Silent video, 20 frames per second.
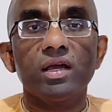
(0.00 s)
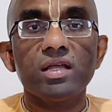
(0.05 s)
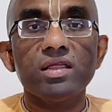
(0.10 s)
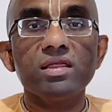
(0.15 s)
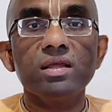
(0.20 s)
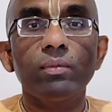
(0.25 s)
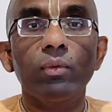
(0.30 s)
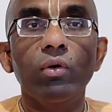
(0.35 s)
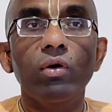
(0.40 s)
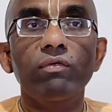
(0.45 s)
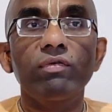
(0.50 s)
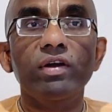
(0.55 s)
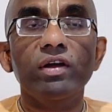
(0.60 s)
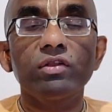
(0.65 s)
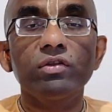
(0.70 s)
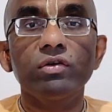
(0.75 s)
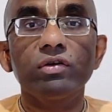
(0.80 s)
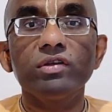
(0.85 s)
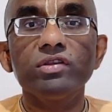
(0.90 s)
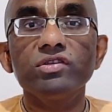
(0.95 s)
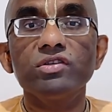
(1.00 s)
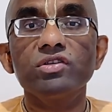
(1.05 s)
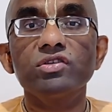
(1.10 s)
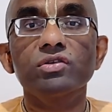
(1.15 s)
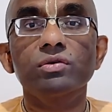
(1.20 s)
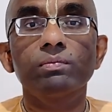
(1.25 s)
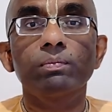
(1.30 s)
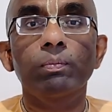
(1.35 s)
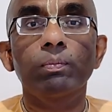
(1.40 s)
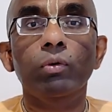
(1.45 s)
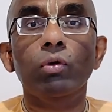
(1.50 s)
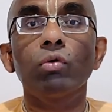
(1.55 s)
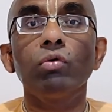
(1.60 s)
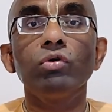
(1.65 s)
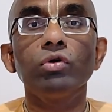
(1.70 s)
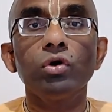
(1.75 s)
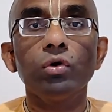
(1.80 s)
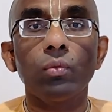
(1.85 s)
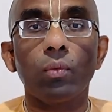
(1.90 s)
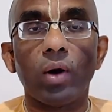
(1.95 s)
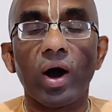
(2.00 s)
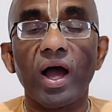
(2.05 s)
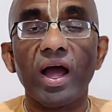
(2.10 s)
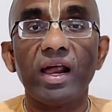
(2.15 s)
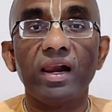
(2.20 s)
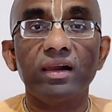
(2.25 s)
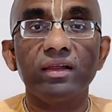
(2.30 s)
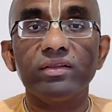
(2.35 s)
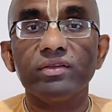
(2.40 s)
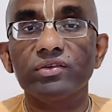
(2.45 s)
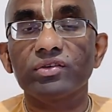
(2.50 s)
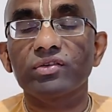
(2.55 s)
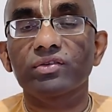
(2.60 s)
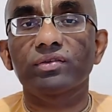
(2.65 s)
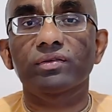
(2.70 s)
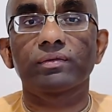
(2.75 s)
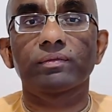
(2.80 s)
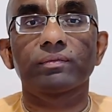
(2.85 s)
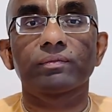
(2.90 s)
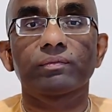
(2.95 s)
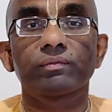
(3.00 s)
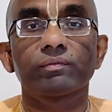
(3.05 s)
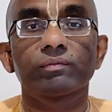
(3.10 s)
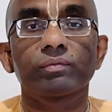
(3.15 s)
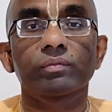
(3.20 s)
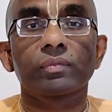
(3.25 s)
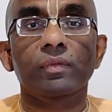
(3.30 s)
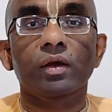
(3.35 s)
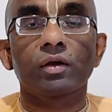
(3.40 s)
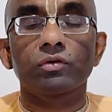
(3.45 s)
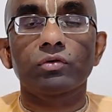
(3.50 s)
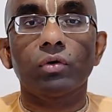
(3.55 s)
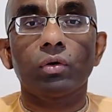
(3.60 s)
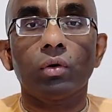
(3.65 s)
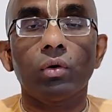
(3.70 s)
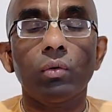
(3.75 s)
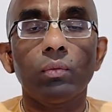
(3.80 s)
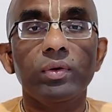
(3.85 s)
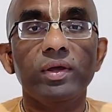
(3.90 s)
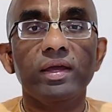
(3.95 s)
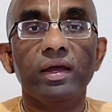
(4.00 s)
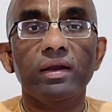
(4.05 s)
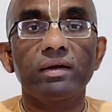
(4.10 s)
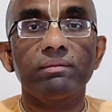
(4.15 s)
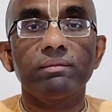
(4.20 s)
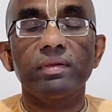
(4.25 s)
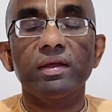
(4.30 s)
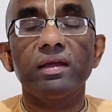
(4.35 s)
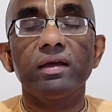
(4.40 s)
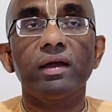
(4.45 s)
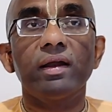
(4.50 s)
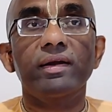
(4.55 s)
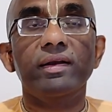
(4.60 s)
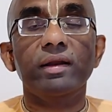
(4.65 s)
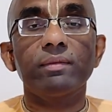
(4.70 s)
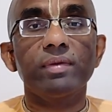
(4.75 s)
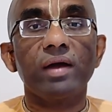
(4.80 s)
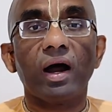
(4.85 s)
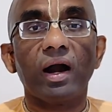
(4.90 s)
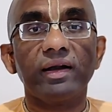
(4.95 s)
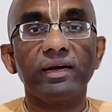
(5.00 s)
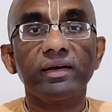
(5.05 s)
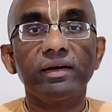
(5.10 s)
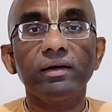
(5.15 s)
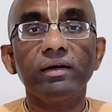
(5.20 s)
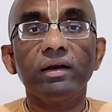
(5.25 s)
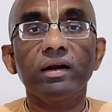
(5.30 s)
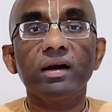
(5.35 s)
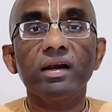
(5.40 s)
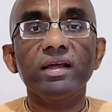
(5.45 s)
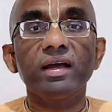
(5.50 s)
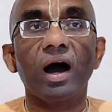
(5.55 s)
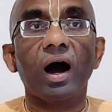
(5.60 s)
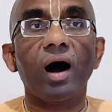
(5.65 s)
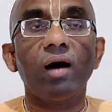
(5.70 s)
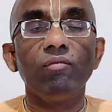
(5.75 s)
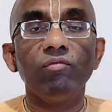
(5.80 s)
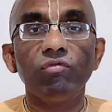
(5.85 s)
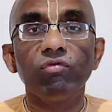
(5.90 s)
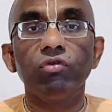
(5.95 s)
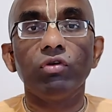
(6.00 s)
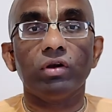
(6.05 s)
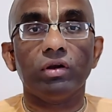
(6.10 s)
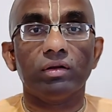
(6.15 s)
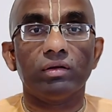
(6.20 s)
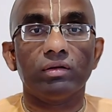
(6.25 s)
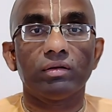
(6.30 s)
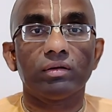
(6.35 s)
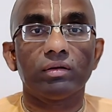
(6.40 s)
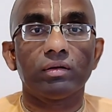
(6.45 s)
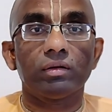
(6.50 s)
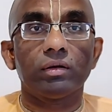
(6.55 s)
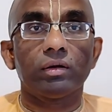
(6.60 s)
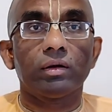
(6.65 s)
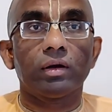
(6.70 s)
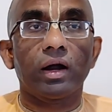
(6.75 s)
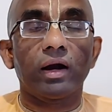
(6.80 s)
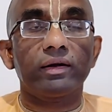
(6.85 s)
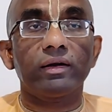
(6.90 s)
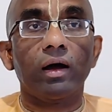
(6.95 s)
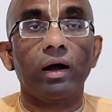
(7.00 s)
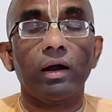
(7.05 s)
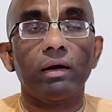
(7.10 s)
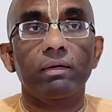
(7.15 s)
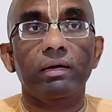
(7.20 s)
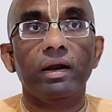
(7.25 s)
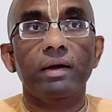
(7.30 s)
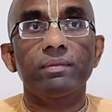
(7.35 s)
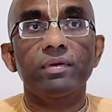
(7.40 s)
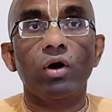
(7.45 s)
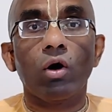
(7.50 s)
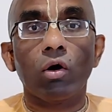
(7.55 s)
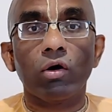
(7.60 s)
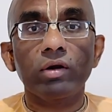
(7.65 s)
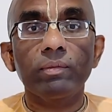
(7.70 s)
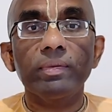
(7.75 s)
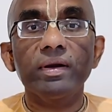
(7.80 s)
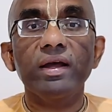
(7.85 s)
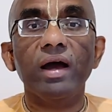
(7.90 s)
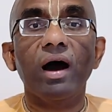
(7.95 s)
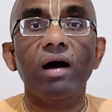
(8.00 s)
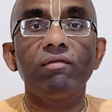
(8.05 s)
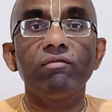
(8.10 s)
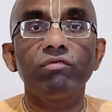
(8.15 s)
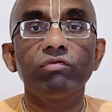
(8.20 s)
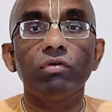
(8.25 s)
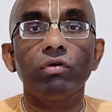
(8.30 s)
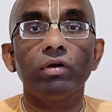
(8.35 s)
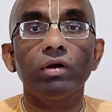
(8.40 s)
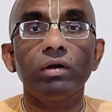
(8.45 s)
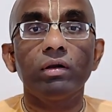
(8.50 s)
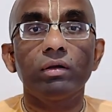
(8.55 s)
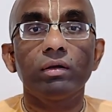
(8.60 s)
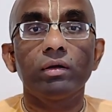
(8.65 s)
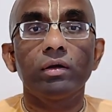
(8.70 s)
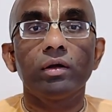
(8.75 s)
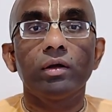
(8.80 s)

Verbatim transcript: in the mode of ignorance is prone to violence. So it can be utterly harmful, it can be horribly harmful,